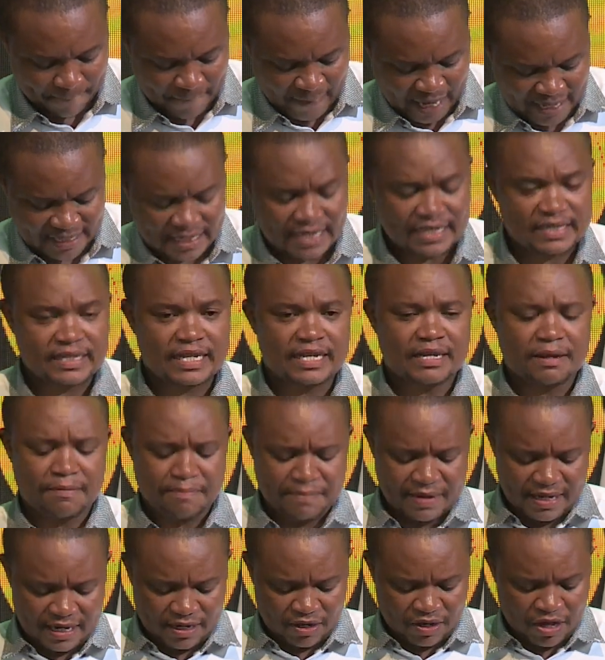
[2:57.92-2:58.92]

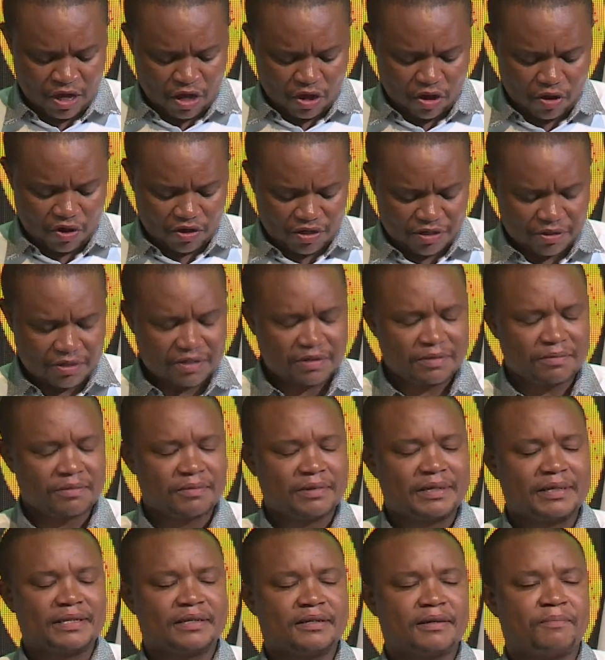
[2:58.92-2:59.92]
sustainability, on
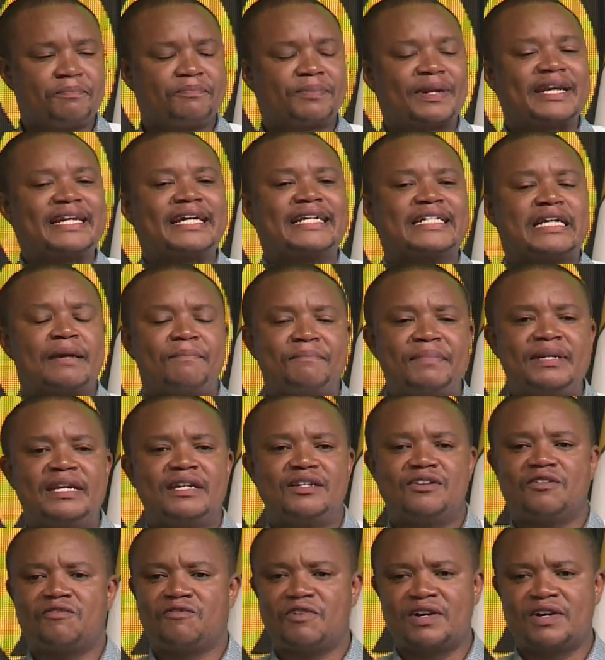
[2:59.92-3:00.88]
predictability of